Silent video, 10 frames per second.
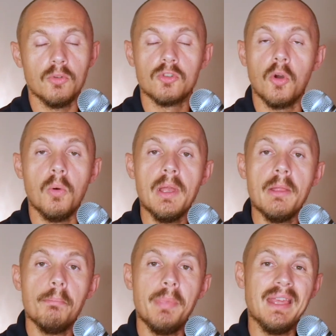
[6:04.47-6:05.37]
So
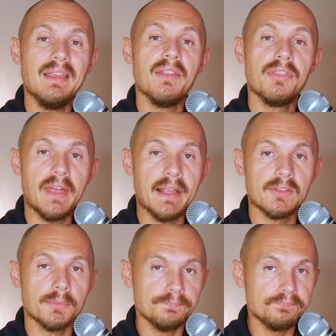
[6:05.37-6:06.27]
big
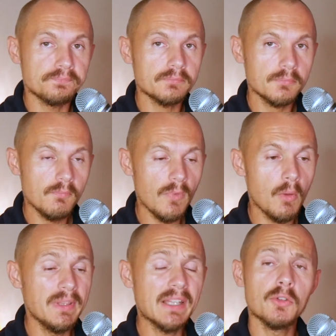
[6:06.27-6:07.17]
thanks.
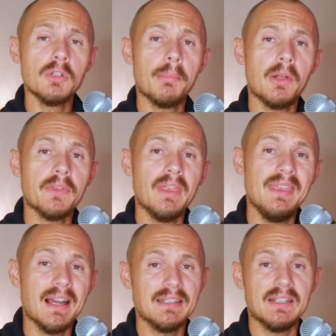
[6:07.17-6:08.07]
Well, that's all about
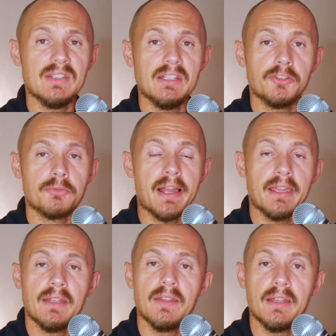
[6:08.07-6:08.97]
Jannik Sinner's
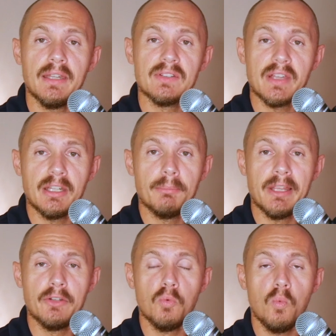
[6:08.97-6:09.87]
racket. An exciting
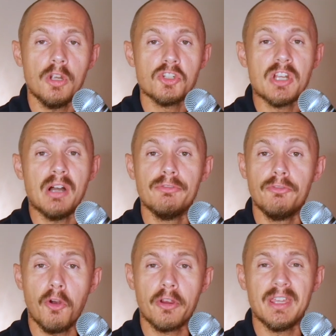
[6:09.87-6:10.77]
player to watch. How
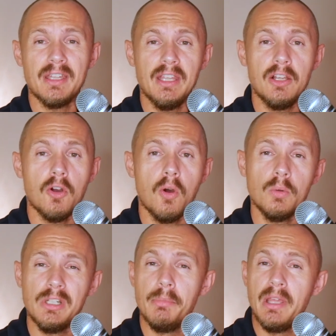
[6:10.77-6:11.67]
far can he go?
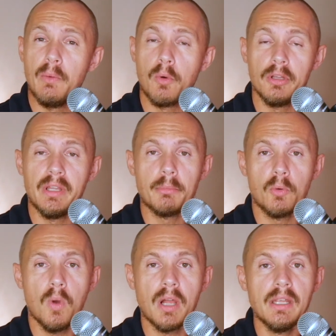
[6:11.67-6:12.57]
Will he be a world
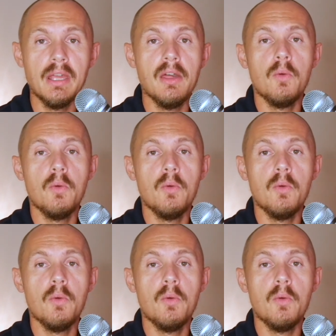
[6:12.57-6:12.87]
#1?